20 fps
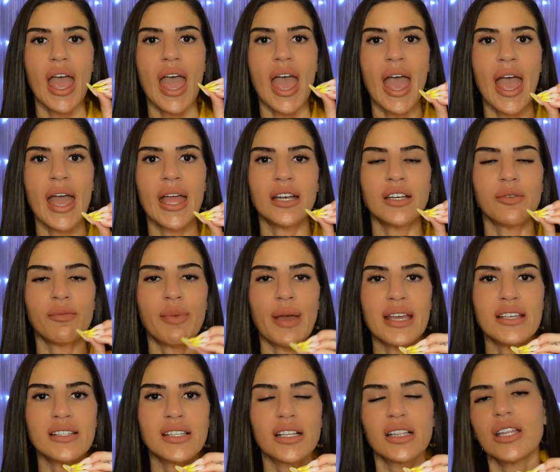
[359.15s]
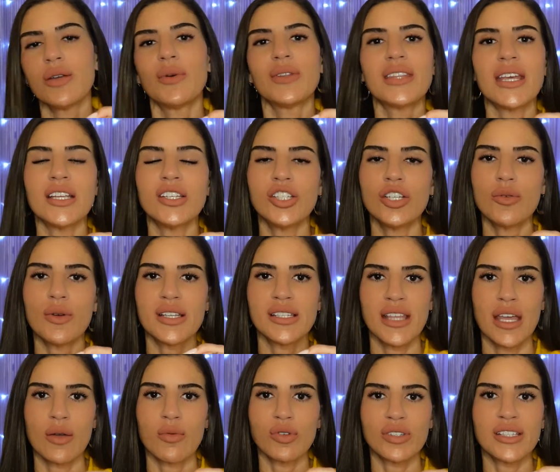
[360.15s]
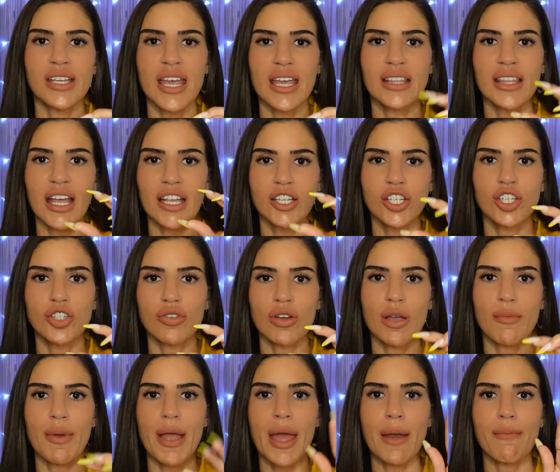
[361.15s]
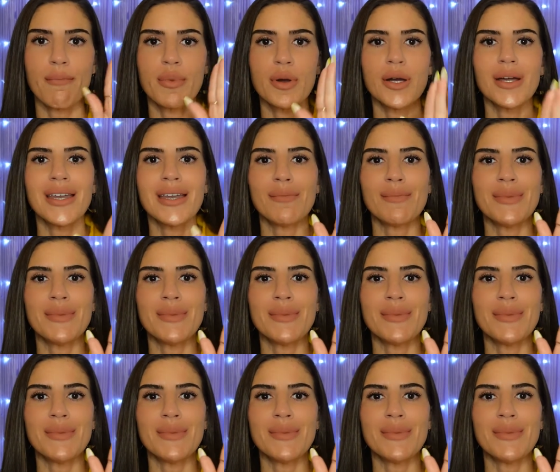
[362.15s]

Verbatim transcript: And basically what they do is they will take that strip and put it